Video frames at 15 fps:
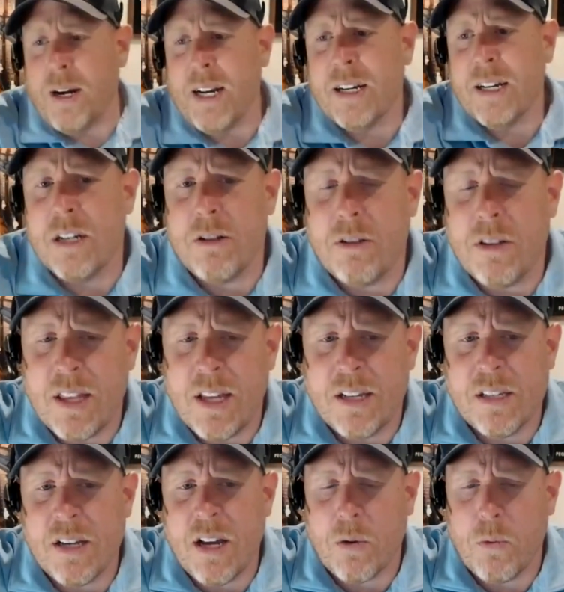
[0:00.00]
Why didn't I know that they
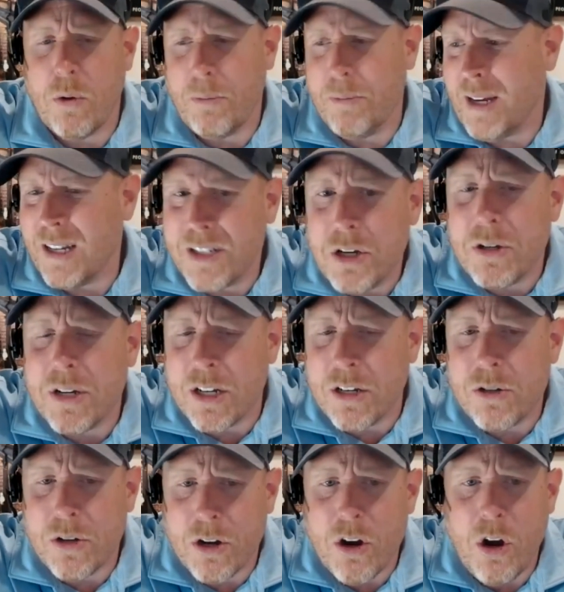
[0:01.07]
suck? Well, because you didn't
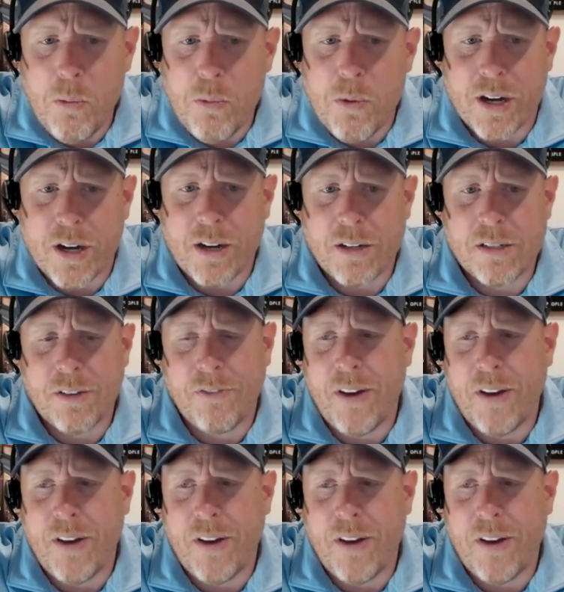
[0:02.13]
do your homework to